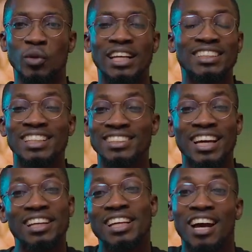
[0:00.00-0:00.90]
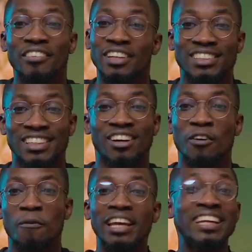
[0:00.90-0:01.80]
do it. It's exactly how it is
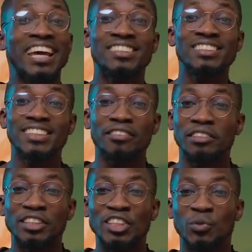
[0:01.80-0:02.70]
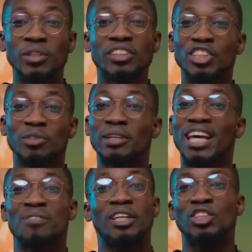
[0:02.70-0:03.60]
now. In the 1870s, retouching
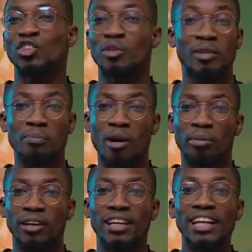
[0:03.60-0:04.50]
became extremely popular.